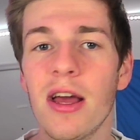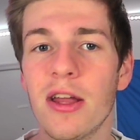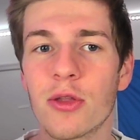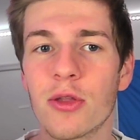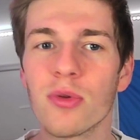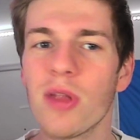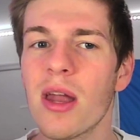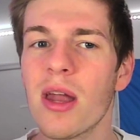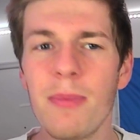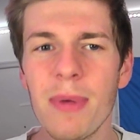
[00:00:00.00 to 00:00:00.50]

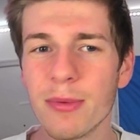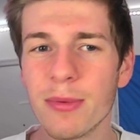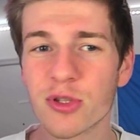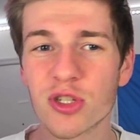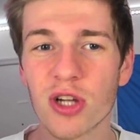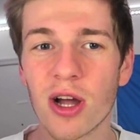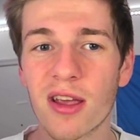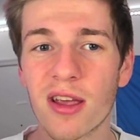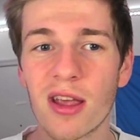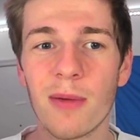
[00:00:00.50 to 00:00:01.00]
There are a lot of people
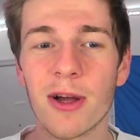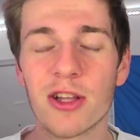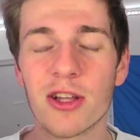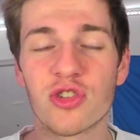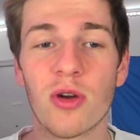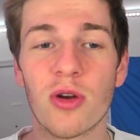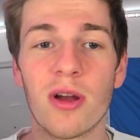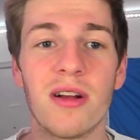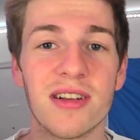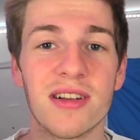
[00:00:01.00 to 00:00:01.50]
talking about
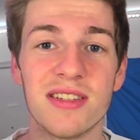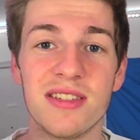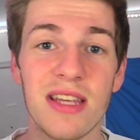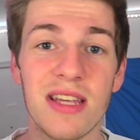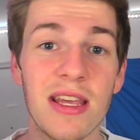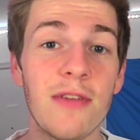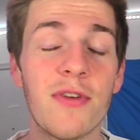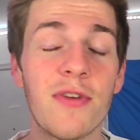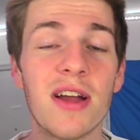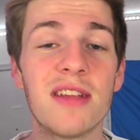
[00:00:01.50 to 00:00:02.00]
Trae Young's
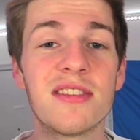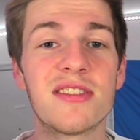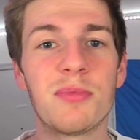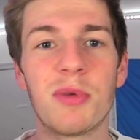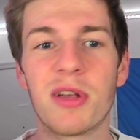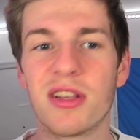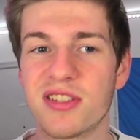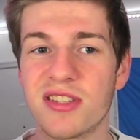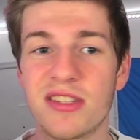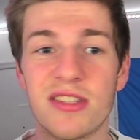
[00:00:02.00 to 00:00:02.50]
defense
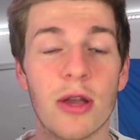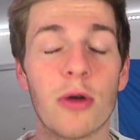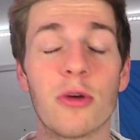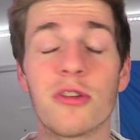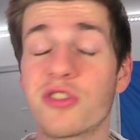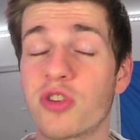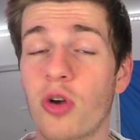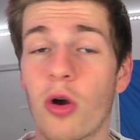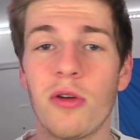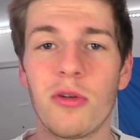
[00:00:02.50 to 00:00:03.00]
because
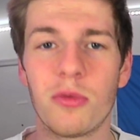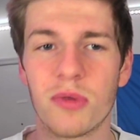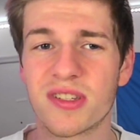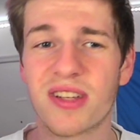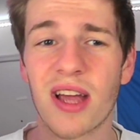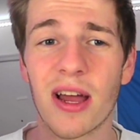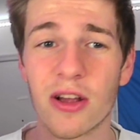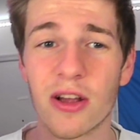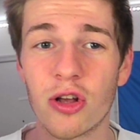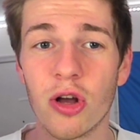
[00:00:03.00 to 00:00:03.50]
Darius Garland is
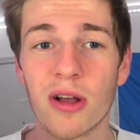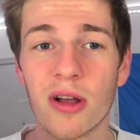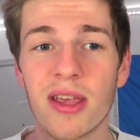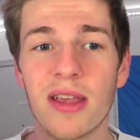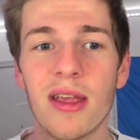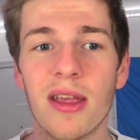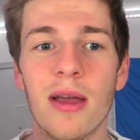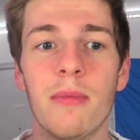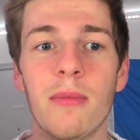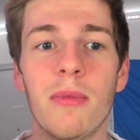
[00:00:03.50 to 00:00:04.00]
kind of
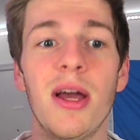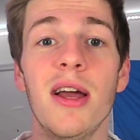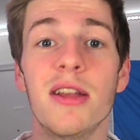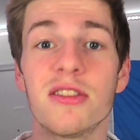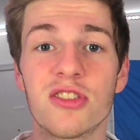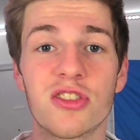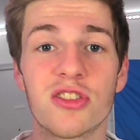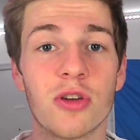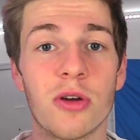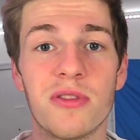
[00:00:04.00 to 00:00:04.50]
cooking him
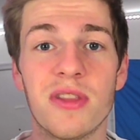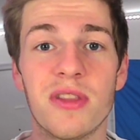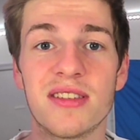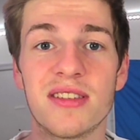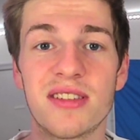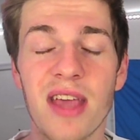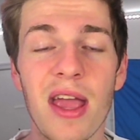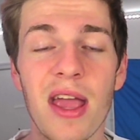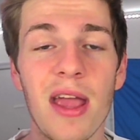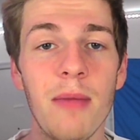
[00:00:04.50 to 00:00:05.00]
to start
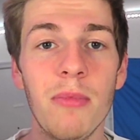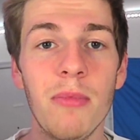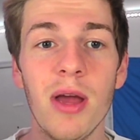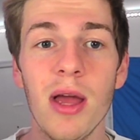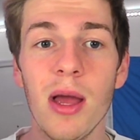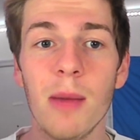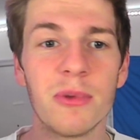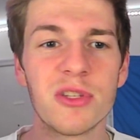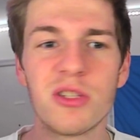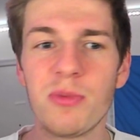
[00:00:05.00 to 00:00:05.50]
this game.
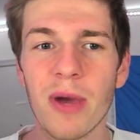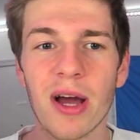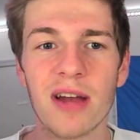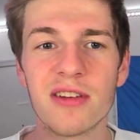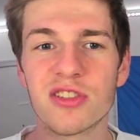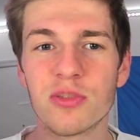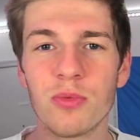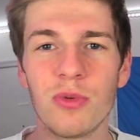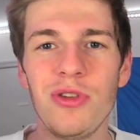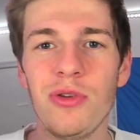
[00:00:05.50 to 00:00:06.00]
But to be
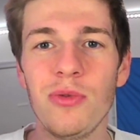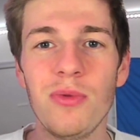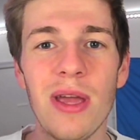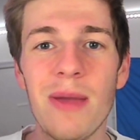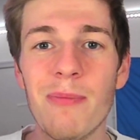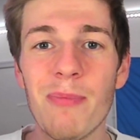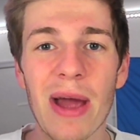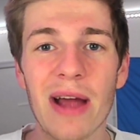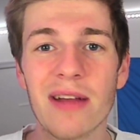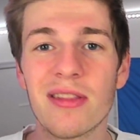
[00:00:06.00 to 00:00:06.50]
honest, when you
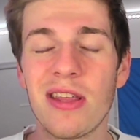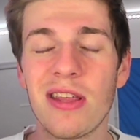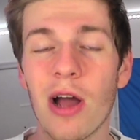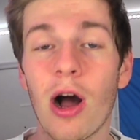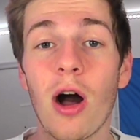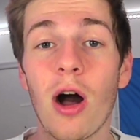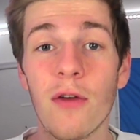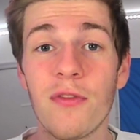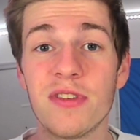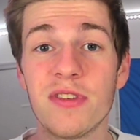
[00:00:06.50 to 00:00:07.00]
impact the
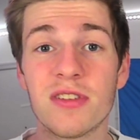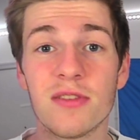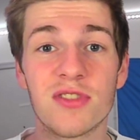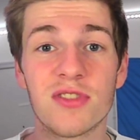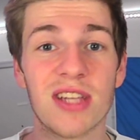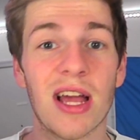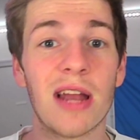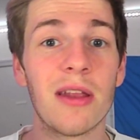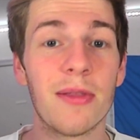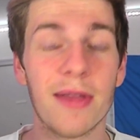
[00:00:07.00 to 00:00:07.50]
offensive
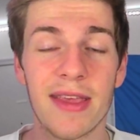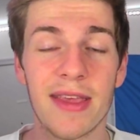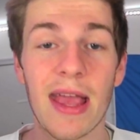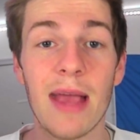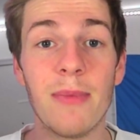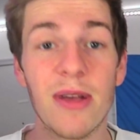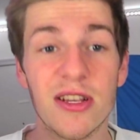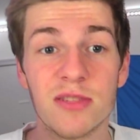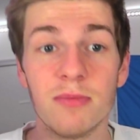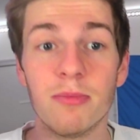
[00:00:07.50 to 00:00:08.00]
side of the
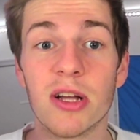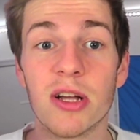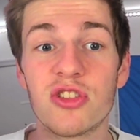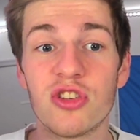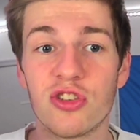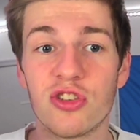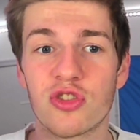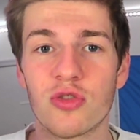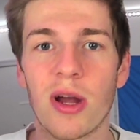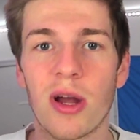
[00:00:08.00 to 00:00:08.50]
game as much
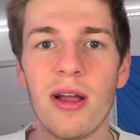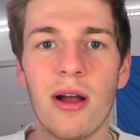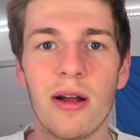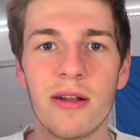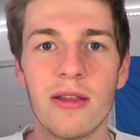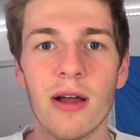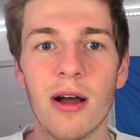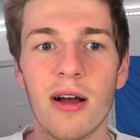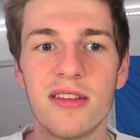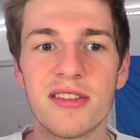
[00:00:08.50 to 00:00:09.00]
as Trae Young
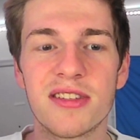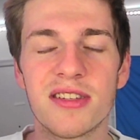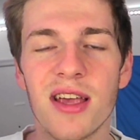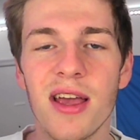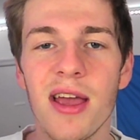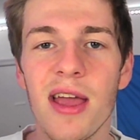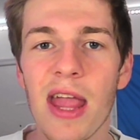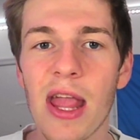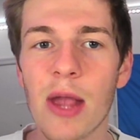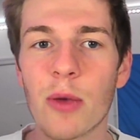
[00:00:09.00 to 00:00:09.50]
does,
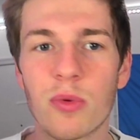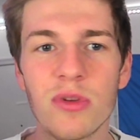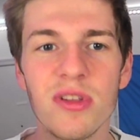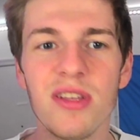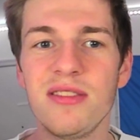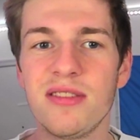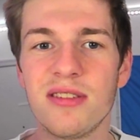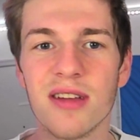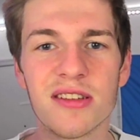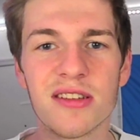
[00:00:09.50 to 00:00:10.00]
it really
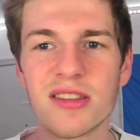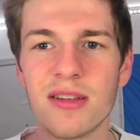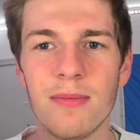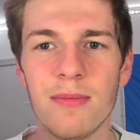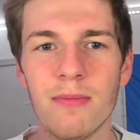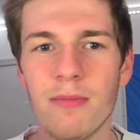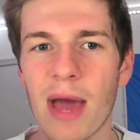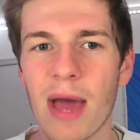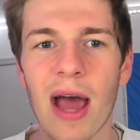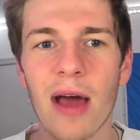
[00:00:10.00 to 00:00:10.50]

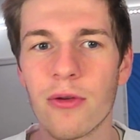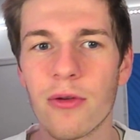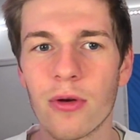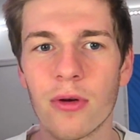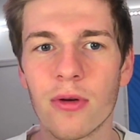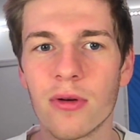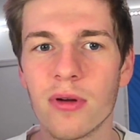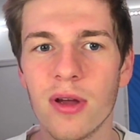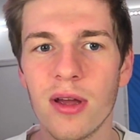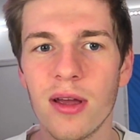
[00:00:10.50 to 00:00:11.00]
doesn't
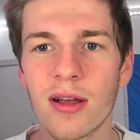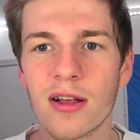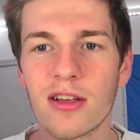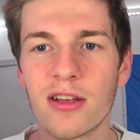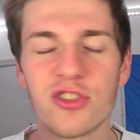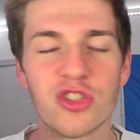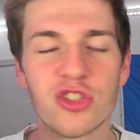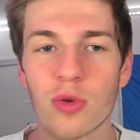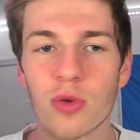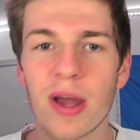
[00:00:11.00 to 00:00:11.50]
matter.
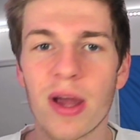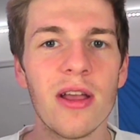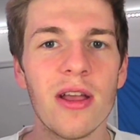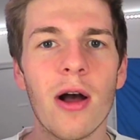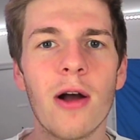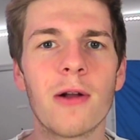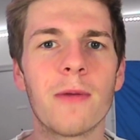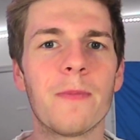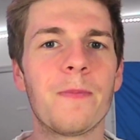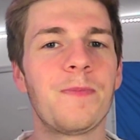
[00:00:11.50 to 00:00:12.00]
Because Trae
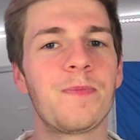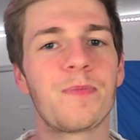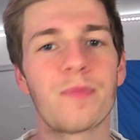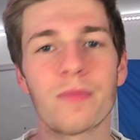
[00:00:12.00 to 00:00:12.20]
Young,